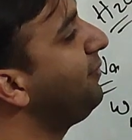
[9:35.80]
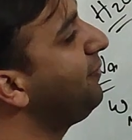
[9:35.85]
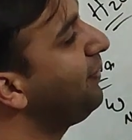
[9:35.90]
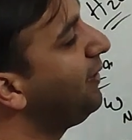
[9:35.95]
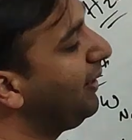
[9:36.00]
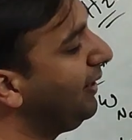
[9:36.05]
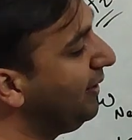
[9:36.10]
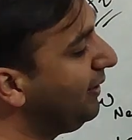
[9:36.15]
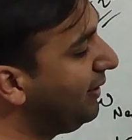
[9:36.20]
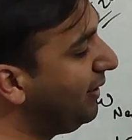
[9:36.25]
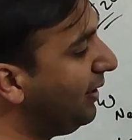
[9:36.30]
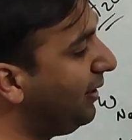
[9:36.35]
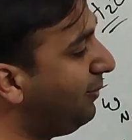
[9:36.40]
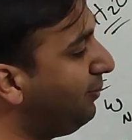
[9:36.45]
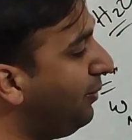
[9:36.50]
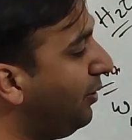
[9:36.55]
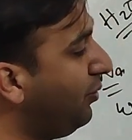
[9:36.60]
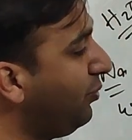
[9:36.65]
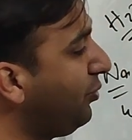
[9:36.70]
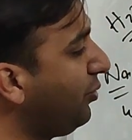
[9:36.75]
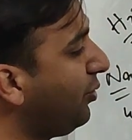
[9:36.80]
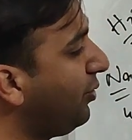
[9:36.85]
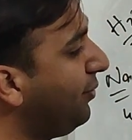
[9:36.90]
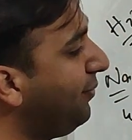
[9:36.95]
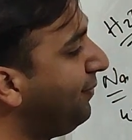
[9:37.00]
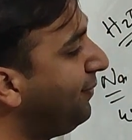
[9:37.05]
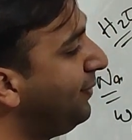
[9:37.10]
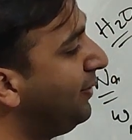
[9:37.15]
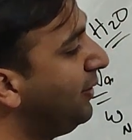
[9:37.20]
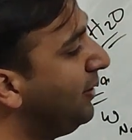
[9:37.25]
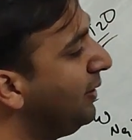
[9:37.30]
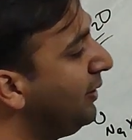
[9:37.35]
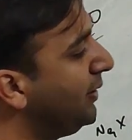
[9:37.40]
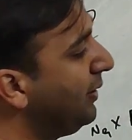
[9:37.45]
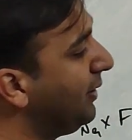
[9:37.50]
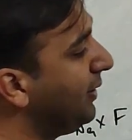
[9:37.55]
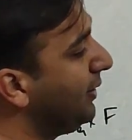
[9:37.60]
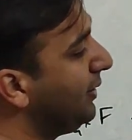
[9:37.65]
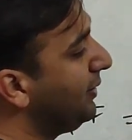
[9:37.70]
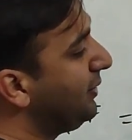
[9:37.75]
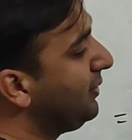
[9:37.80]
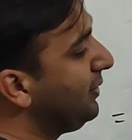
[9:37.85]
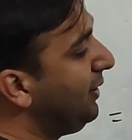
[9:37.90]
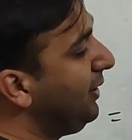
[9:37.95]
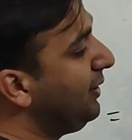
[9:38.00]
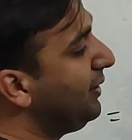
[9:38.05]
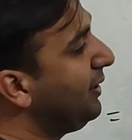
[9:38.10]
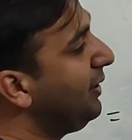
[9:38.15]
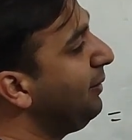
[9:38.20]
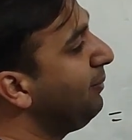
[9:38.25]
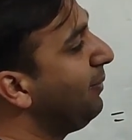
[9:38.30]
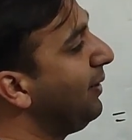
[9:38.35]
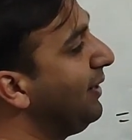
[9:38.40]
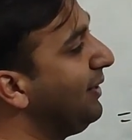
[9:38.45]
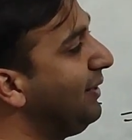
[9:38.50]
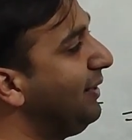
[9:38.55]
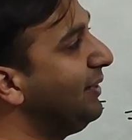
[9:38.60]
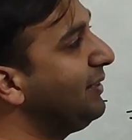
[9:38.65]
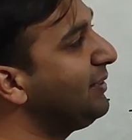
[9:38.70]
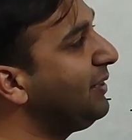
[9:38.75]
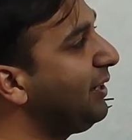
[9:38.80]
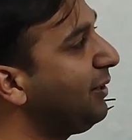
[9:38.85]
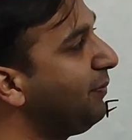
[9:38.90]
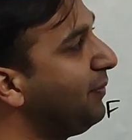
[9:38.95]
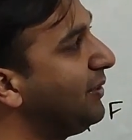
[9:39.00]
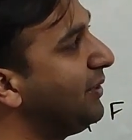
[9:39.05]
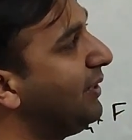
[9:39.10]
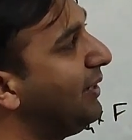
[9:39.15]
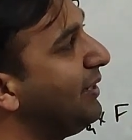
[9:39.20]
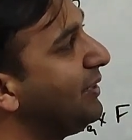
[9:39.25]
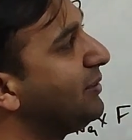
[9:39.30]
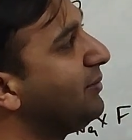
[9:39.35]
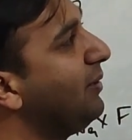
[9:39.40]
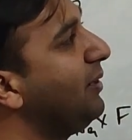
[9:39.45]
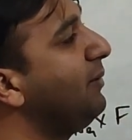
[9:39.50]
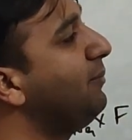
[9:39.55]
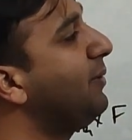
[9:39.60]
find the amount of C3 by this equation as well.